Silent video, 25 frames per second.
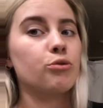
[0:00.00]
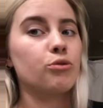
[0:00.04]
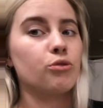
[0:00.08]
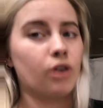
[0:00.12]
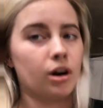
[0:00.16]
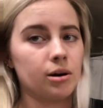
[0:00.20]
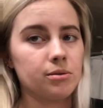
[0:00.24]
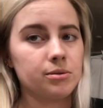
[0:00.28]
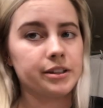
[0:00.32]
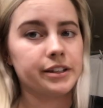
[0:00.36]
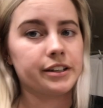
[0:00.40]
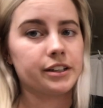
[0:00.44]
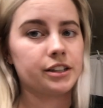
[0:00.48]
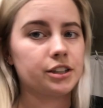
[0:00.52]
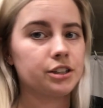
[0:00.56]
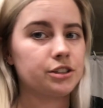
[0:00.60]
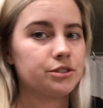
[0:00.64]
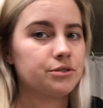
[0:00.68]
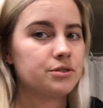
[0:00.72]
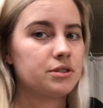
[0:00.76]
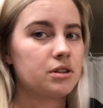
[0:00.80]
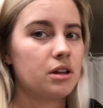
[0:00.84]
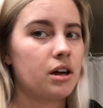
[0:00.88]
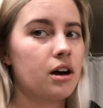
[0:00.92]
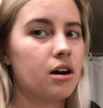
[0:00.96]
Probably gonna
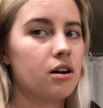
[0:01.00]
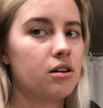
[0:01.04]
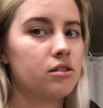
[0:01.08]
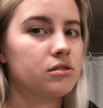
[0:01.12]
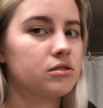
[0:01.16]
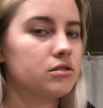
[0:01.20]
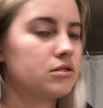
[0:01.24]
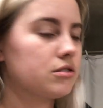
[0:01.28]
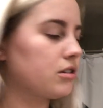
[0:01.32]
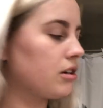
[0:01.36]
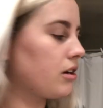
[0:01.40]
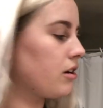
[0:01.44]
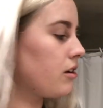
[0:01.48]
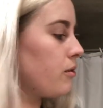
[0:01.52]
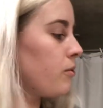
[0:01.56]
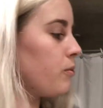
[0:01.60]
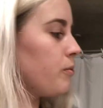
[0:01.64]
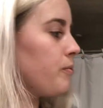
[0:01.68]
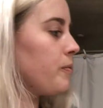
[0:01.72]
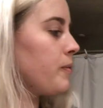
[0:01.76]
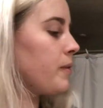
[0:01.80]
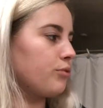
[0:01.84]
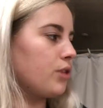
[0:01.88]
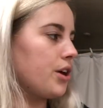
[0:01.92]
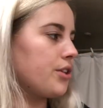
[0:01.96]
use that
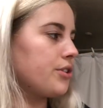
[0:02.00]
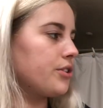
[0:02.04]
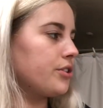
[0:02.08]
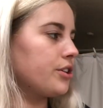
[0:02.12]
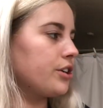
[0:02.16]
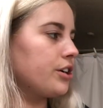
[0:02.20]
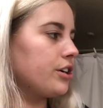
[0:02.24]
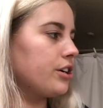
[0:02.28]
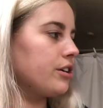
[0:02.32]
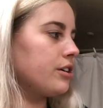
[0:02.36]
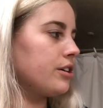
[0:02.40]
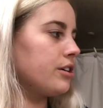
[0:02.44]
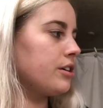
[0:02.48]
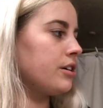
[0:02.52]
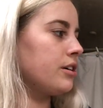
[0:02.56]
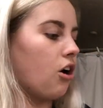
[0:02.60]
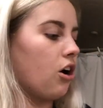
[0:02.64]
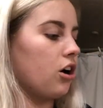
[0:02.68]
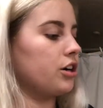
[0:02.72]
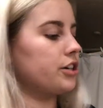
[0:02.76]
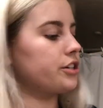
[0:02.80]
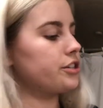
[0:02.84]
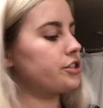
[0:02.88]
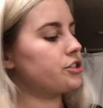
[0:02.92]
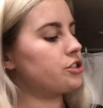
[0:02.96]
also. Brother,
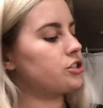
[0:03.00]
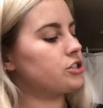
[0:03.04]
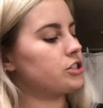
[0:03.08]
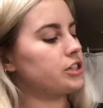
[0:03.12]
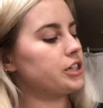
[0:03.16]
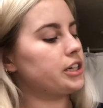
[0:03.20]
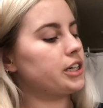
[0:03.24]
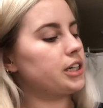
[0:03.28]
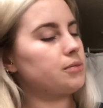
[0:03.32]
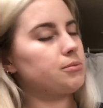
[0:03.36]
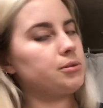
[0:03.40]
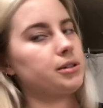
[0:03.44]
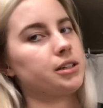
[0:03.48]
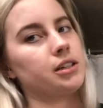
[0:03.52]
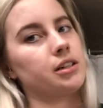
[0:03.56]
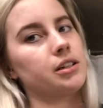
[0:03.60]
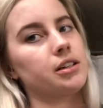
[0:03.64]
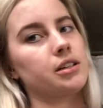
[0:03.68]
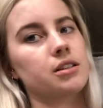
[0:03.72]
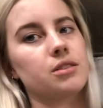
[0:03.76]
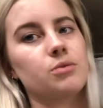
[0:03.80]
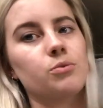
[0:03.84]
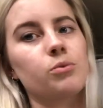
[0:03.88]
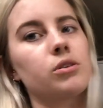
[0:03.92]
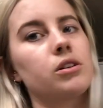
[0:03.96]
Artistry,
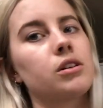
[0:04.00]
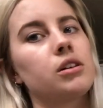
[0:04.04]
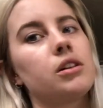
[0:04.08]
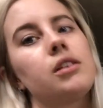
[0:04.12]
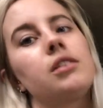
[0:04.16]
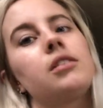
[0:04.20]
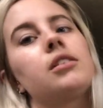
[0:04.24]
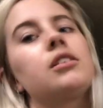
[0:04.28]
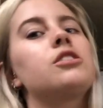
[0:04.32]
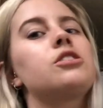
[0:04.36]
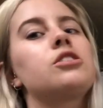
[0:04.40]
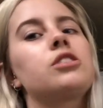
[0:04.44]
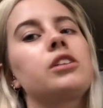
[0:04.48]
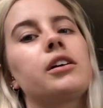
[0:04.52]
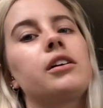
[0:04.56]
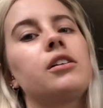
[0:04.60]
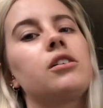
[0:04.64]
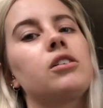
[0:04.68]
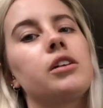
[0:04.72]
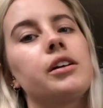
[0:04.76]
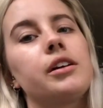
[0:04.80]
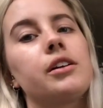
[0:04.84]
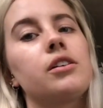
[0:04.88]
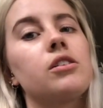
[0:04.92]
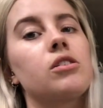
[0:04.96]
because we're unleashing
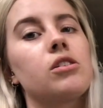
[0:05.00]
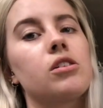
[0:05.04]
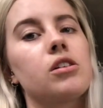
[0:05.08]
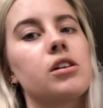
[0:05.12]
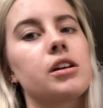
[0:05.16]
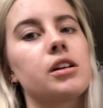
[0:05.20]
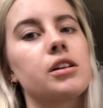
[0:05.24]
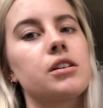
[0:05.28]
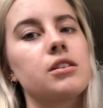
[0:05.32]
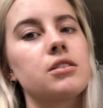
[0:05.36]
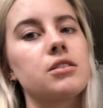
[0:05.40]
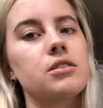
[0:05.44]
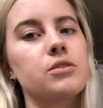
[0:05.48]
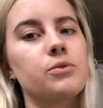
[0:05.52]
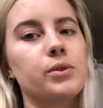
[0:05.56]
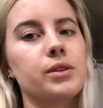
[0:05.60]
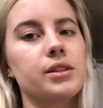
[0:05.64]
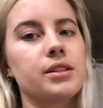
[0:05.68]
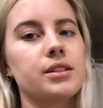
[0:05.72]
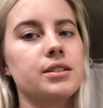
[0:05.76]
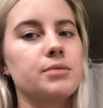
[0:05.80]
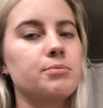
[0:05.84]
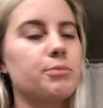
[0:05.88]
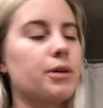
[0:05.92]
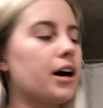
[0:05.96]
our inner artist
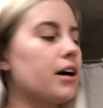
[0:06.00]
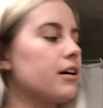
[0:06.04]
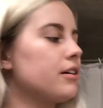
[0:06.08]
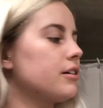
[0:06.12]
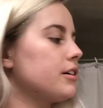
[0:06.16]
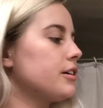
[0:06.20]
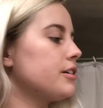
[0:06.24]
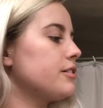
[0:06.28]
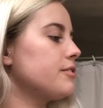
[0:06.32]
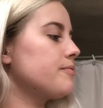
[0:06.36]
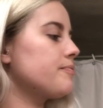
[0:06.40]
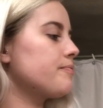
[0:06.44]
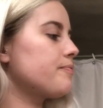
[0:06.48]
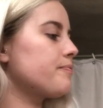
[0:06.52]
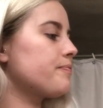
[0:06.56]
with this palette.